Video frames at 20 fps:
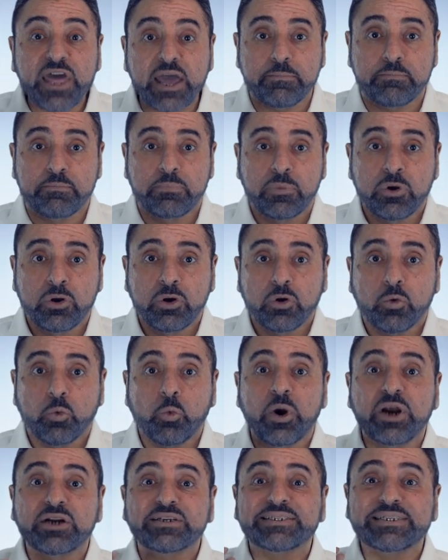them
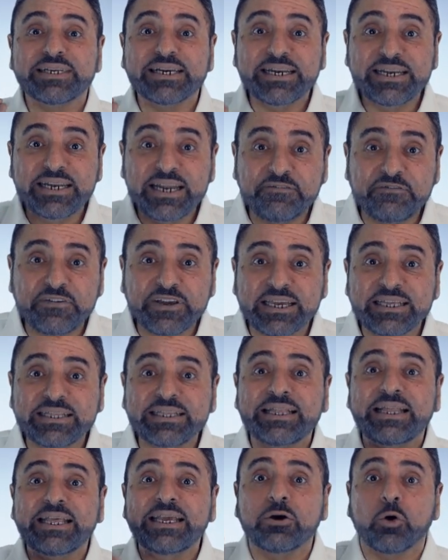were
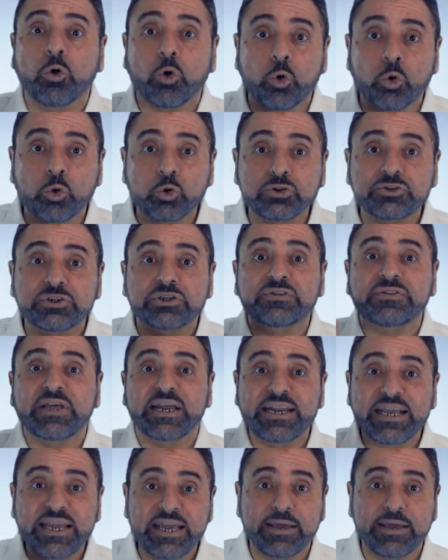significantly older than